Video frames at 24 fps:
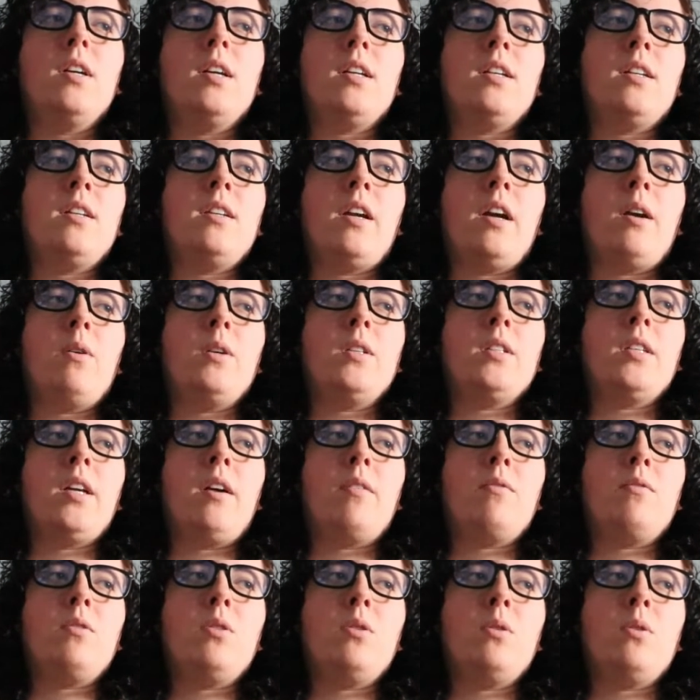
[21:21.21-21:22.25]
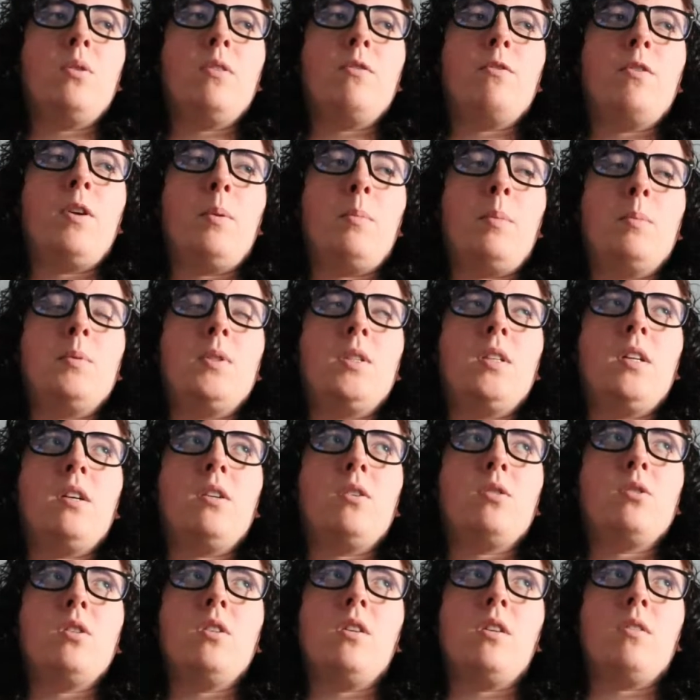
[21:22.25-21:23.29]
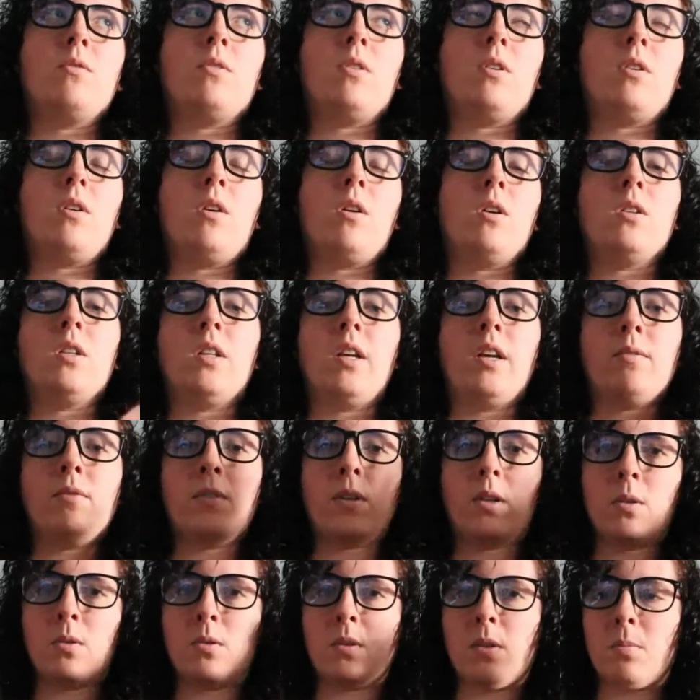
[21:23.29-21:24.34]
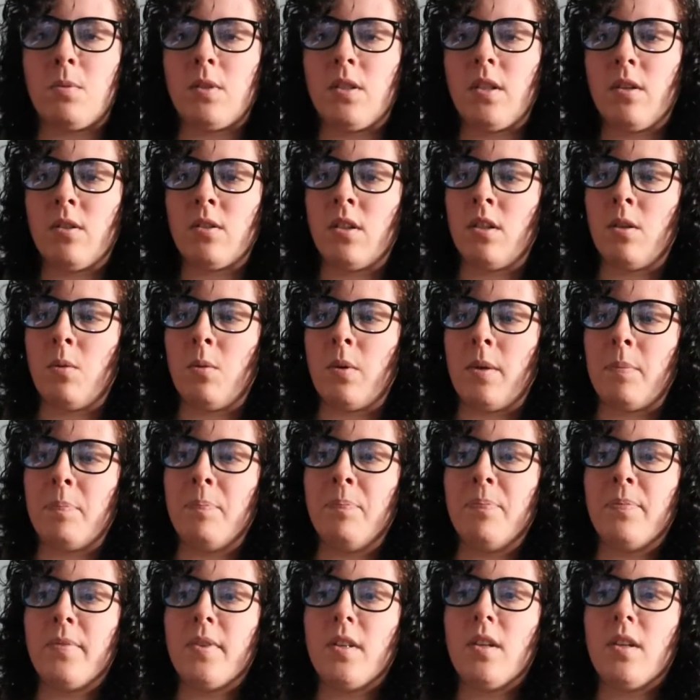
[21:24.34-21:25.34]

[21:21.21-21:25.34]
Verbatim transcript: I didn't always have to if I'm upstairs. She never, hardly ever goes upstairs anyway.